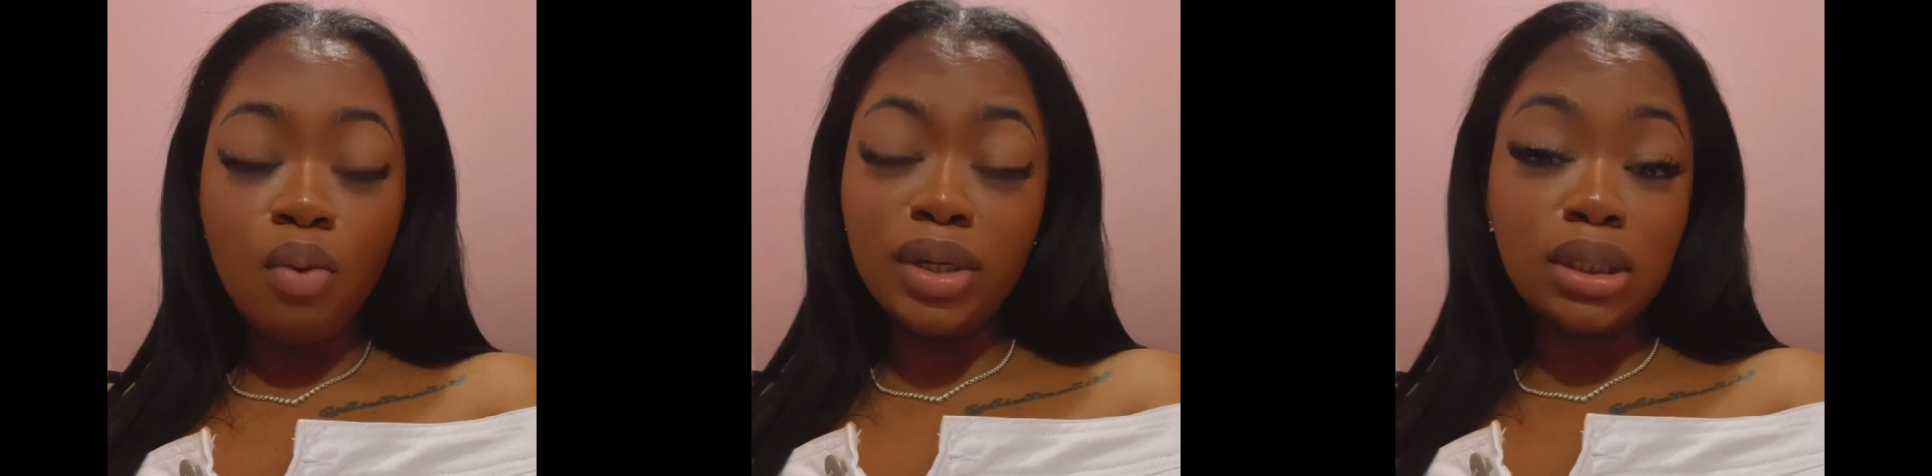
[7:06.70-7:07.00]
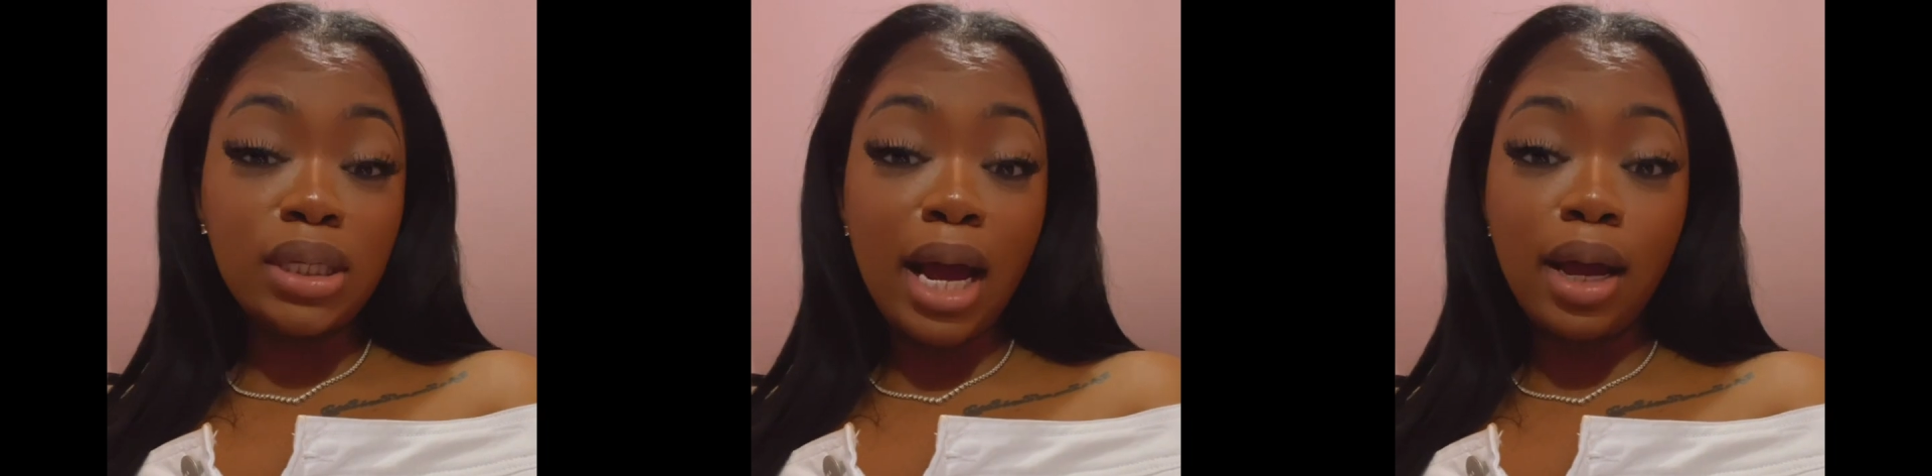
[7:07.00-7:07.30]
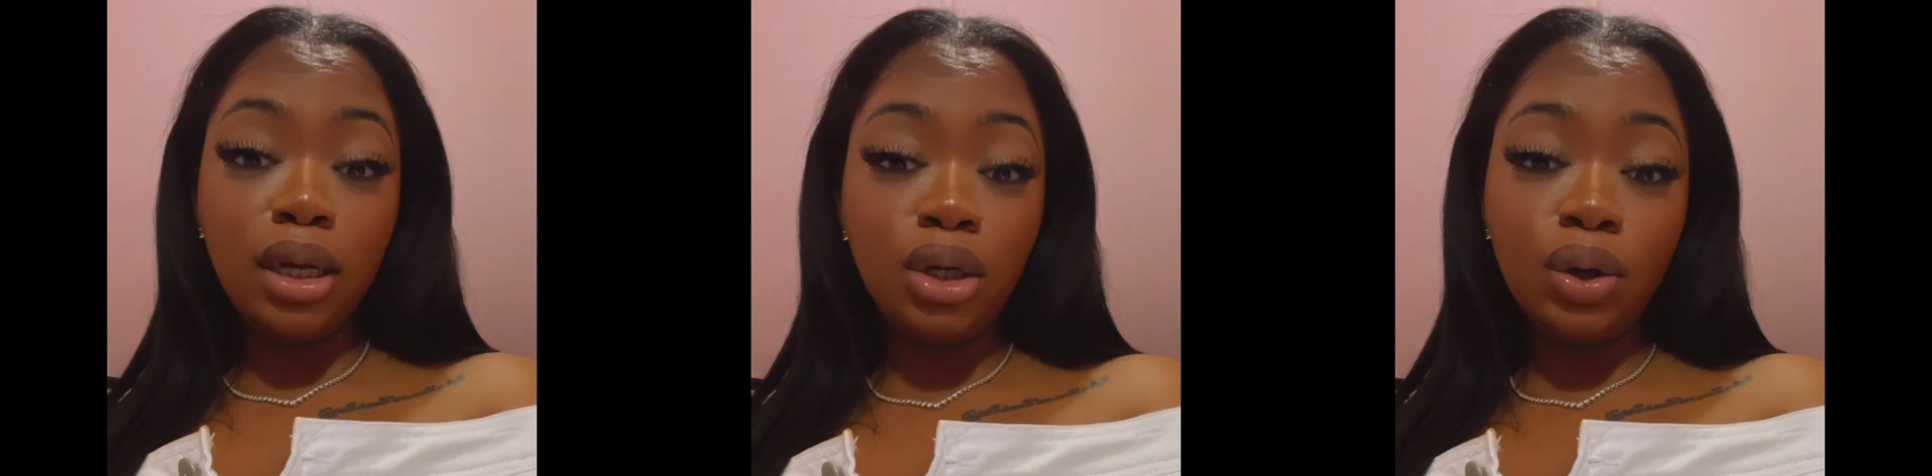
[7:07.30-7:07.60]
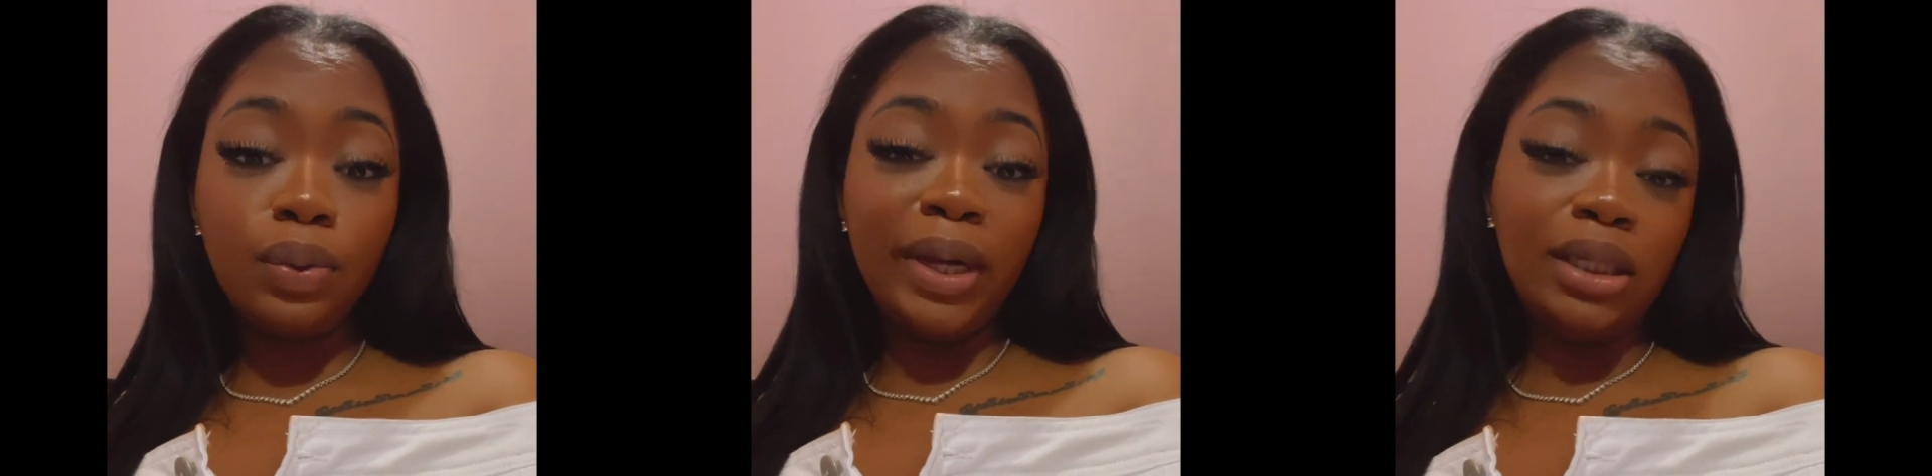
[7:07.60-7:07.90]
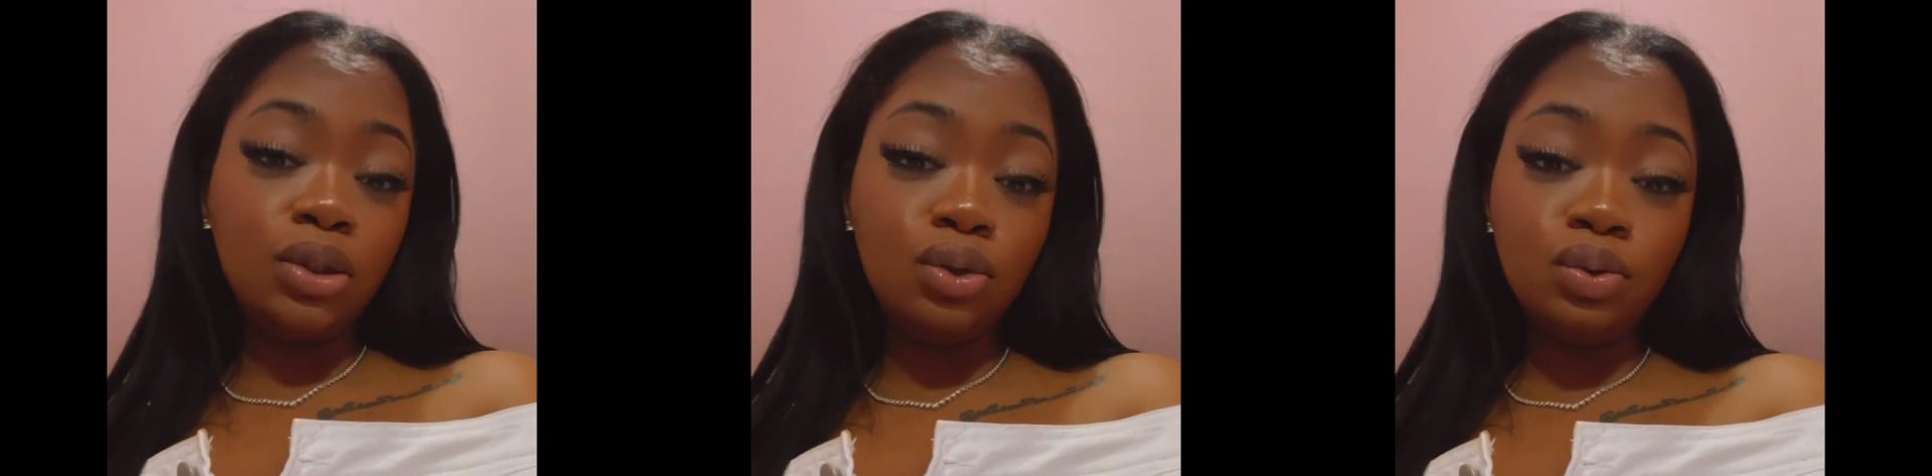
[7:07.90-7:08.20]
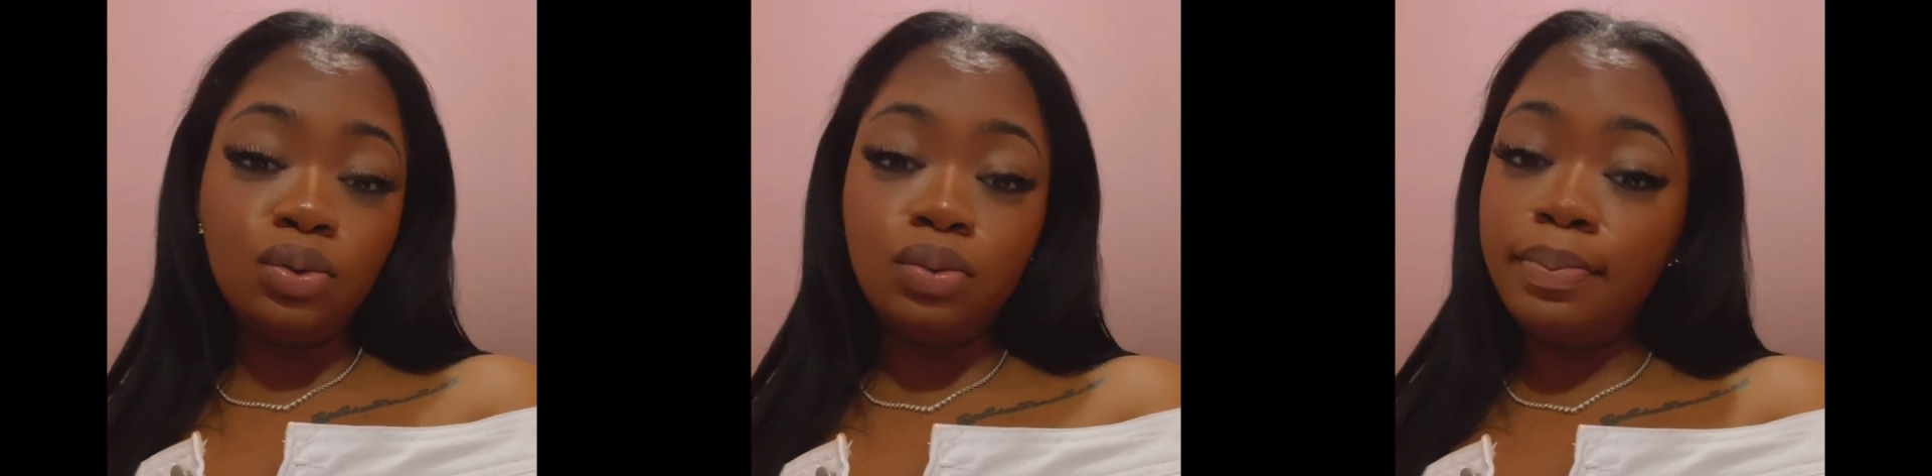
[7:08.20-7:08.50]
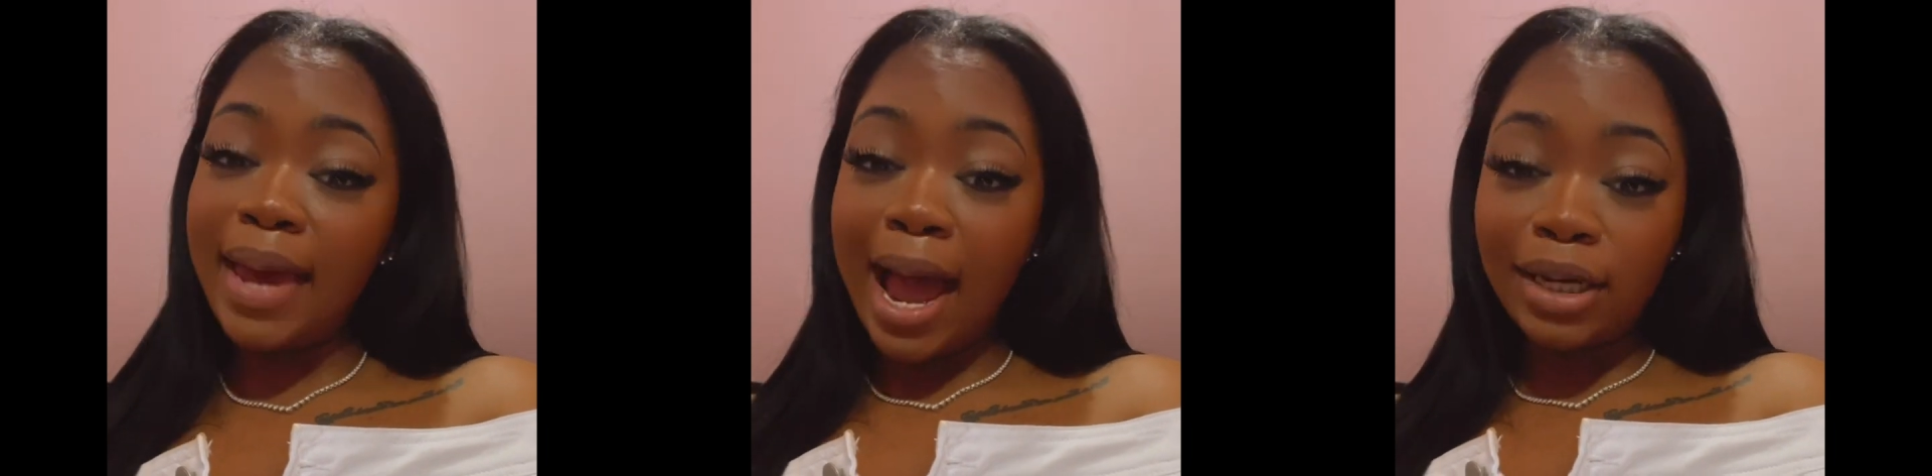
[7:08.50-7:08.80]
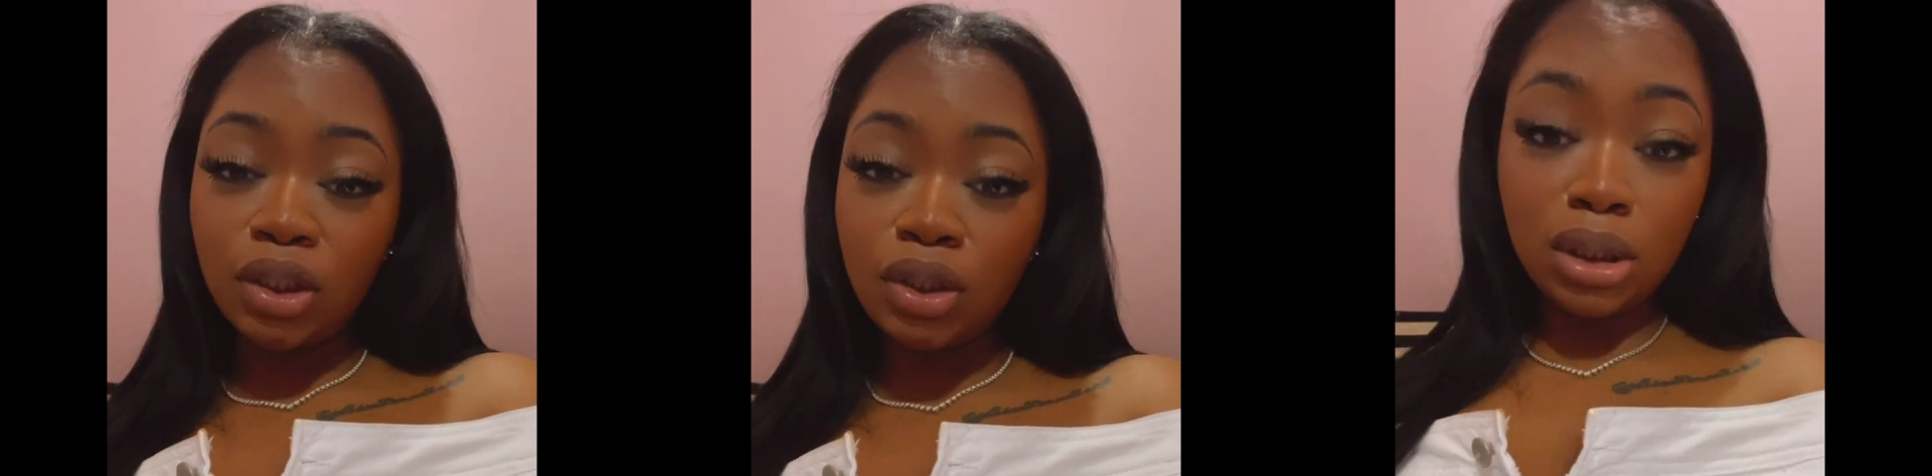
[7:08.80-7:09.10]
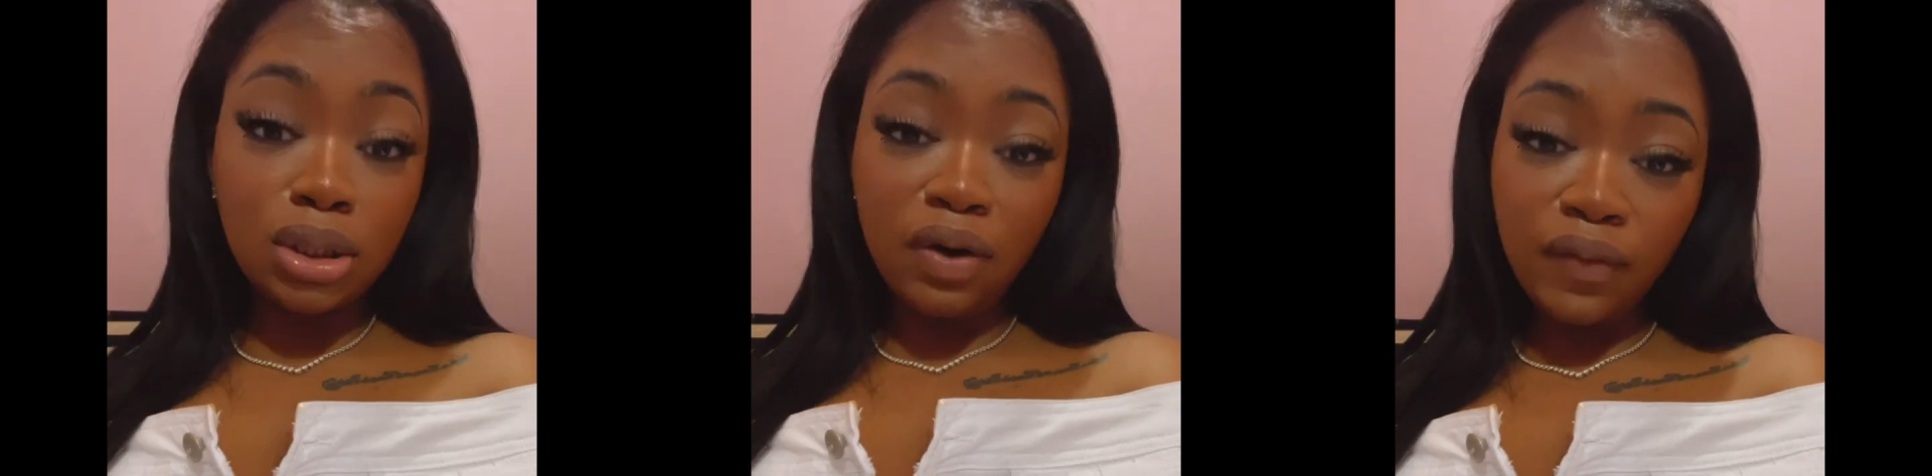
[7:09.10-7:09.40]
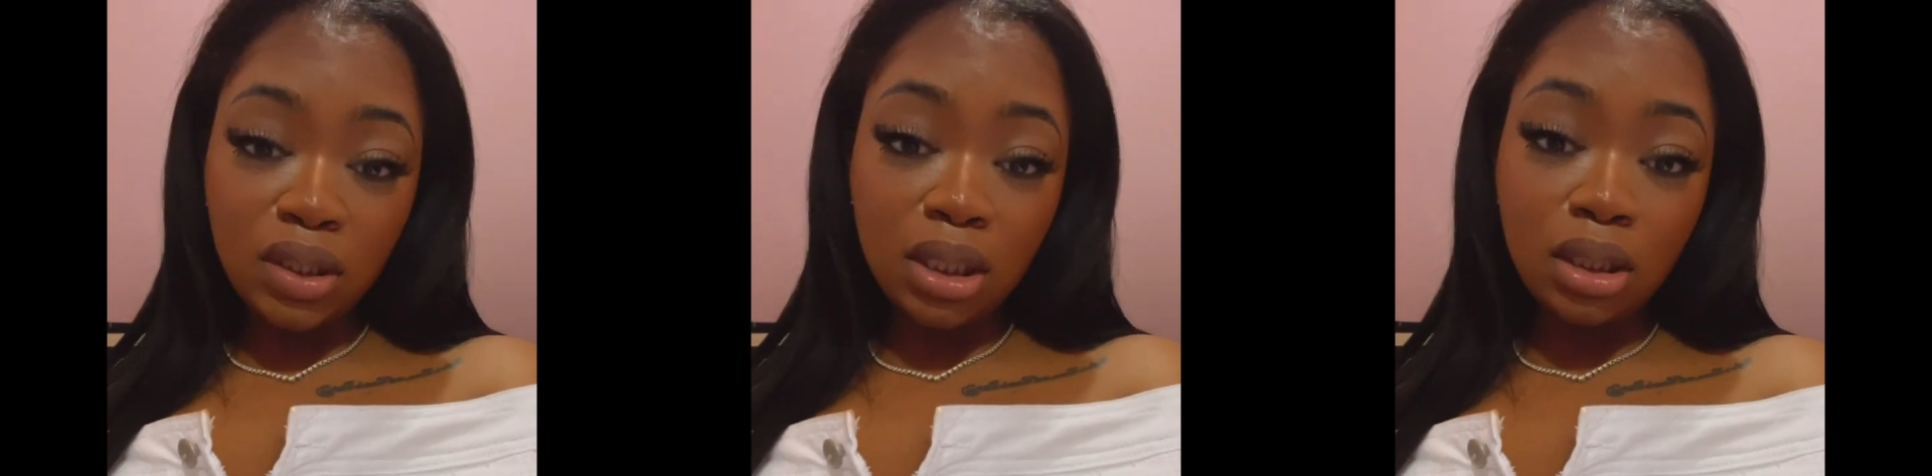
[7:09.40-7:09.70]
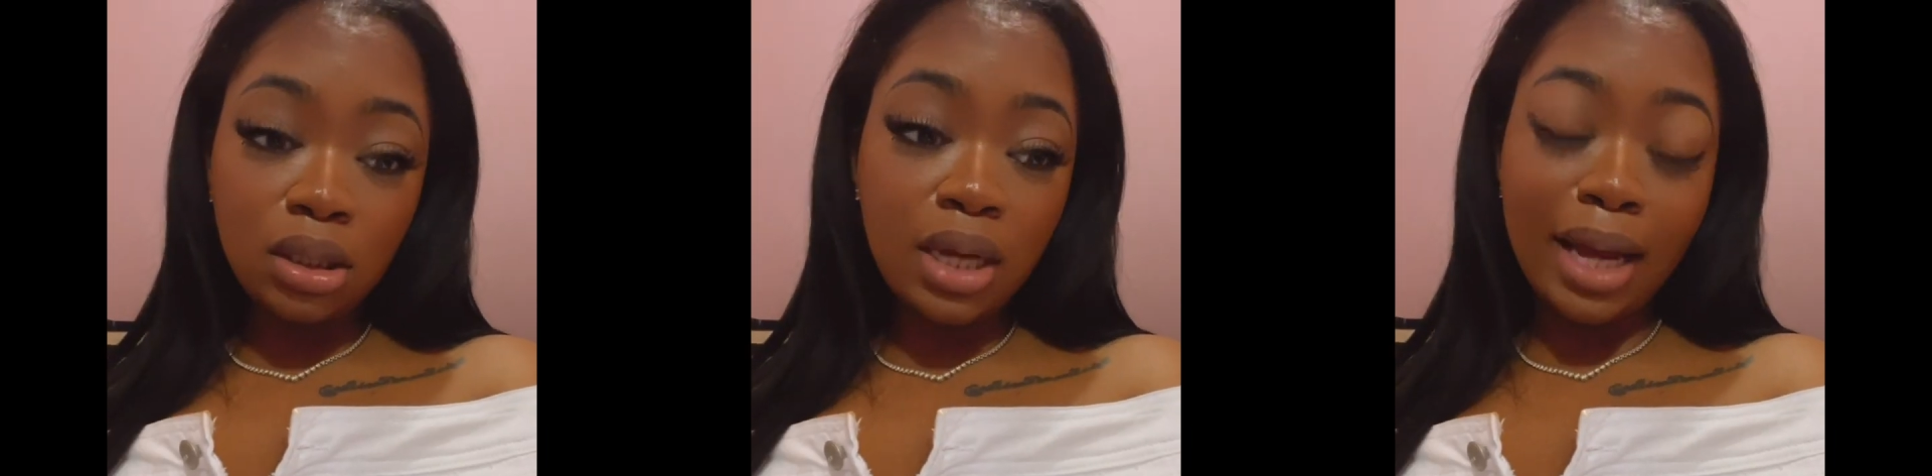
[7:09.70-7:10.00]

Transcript: It's not in no way to bash the services.